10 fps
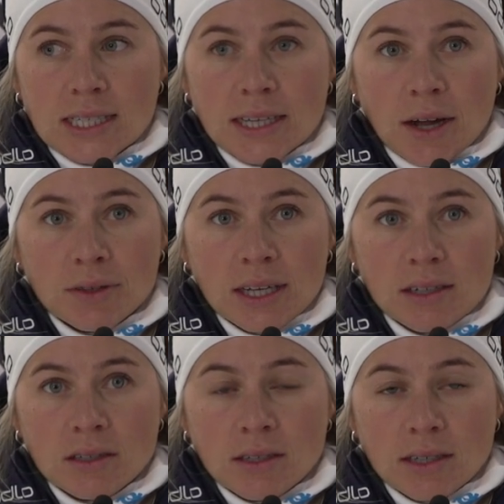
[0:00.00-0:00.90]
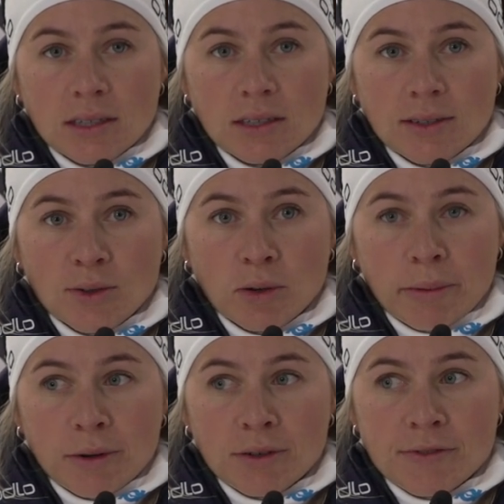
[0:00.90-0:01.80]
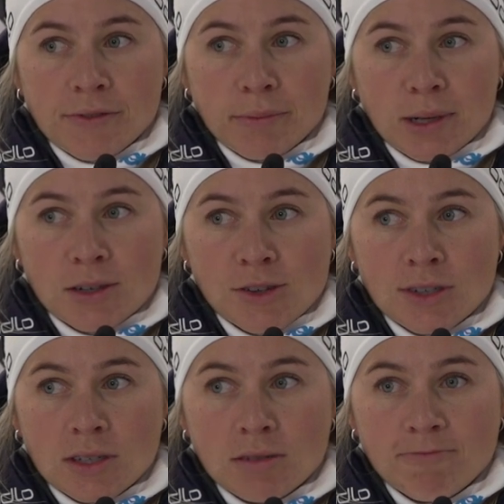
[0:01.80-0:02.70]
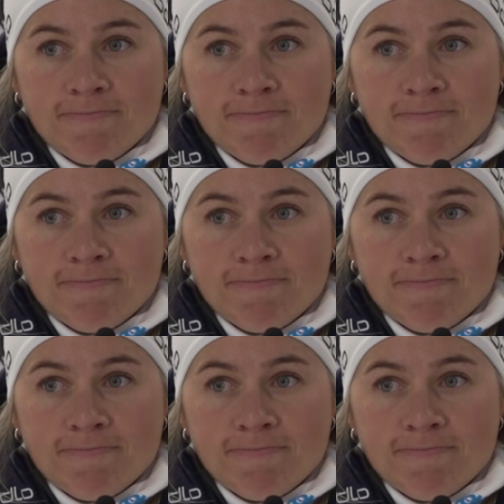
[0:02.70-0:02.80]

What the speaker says: downhill in Oberhof because